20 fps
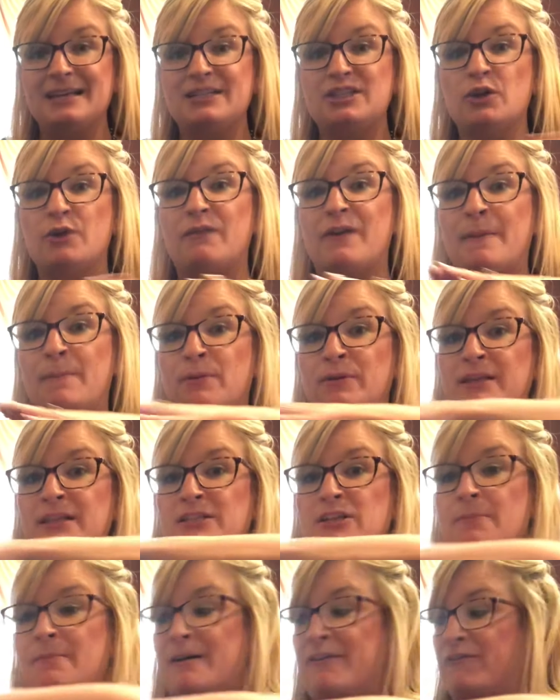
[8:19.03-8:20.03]
So if I put
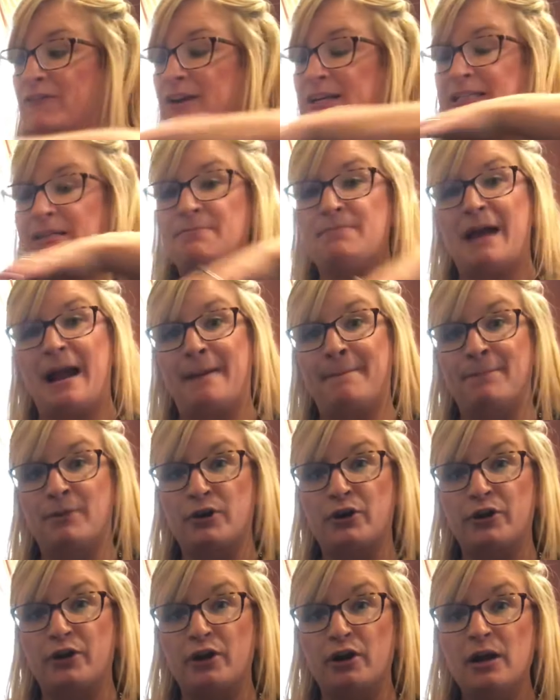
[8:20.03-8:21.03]
this on my front to back
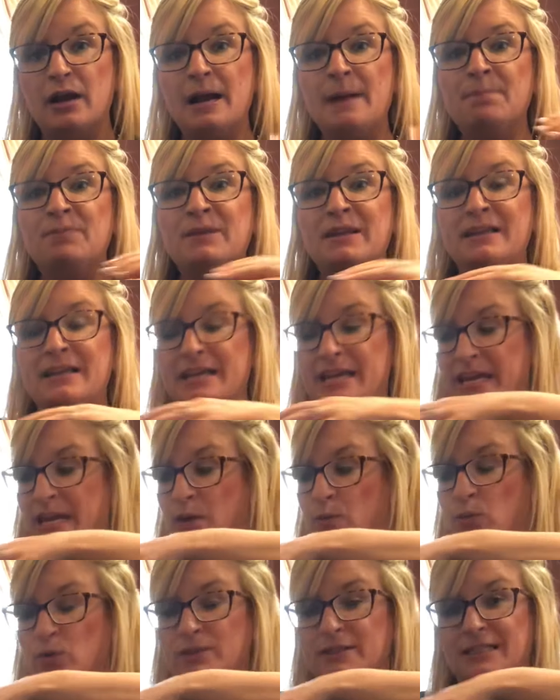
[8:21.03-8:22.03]
burner, the
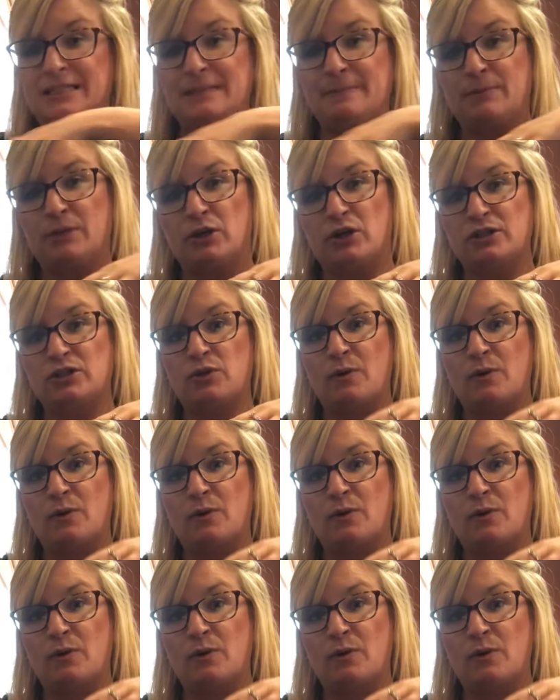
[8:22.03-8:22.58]
heat will disperse.